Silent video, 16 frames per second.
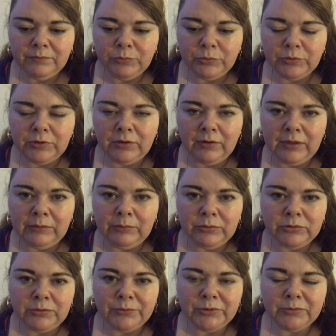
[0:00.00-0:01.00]
But they're not able
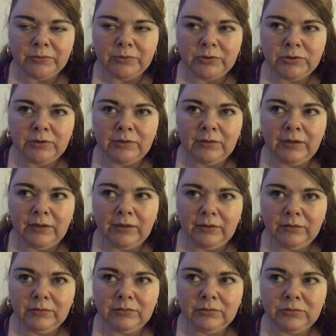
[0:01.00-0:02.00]
to come towards you, and
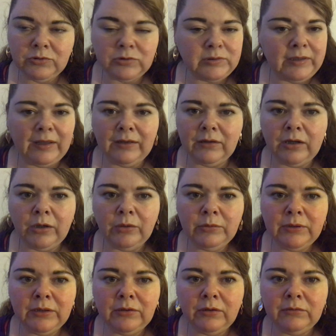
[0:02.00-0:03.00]
they're just letting go.
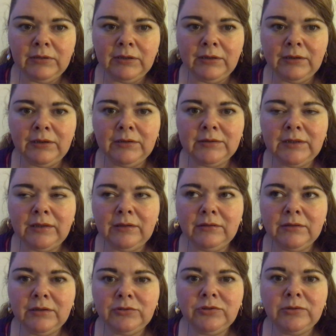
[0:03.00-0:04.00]
They're not really
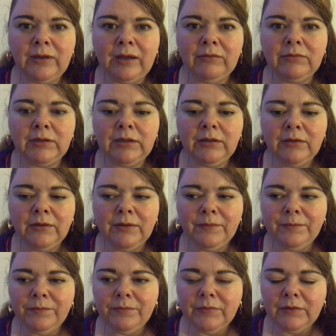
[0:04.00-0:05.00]
taking this too heavily.
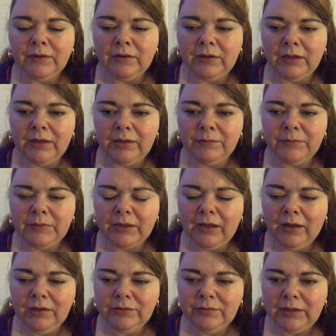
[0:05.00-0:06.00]
They're
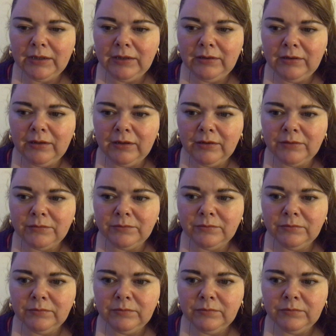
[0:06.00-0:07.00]
kind of like
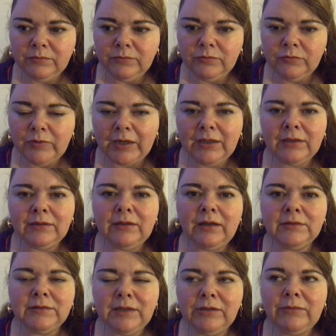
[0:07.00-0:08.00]

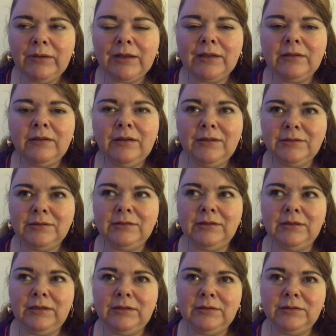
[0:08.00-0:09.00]
recognise that
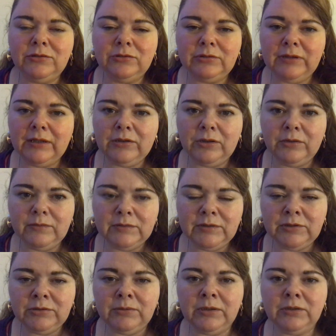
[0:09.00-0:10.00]
they need to just let go of the
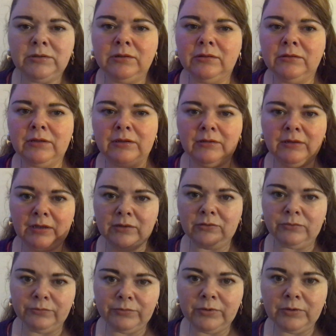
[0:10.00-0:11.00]
situation and let it
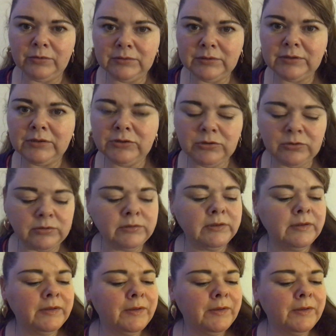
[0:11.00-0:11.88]
unfold as it should.